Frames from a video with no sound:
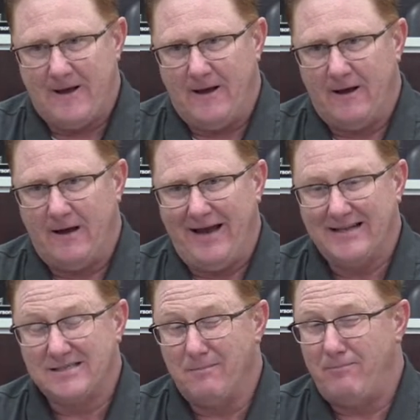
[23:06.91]

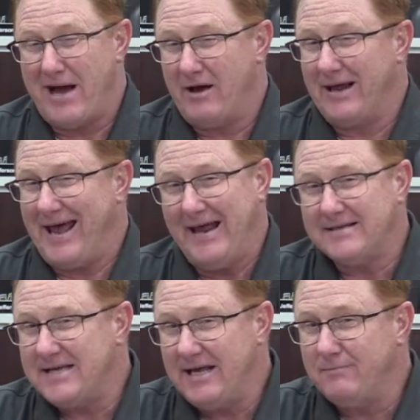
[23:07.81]
It's about
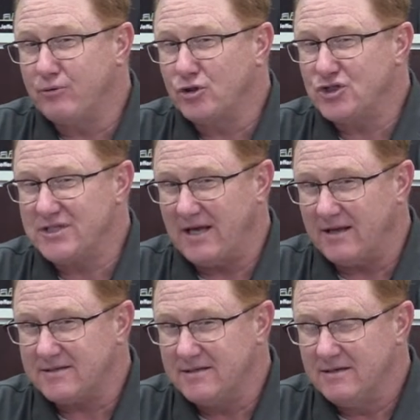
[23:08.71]

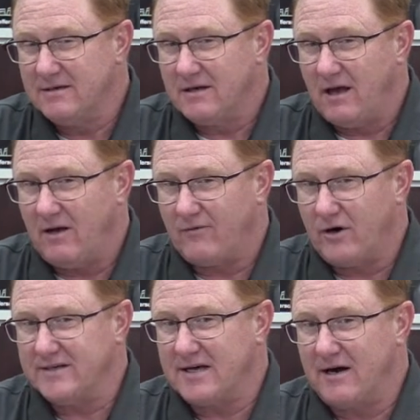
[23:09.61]
18% of
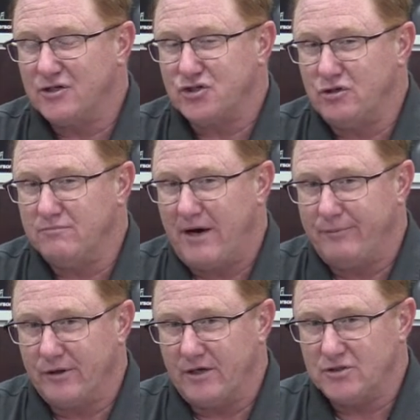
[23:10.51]
our entire student
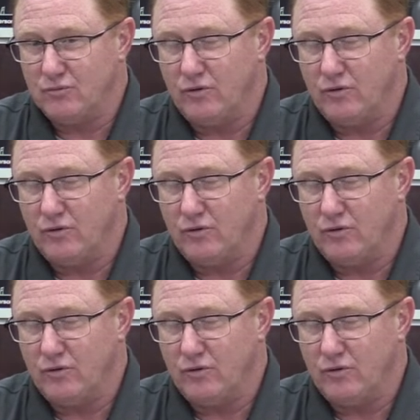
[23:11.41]
population.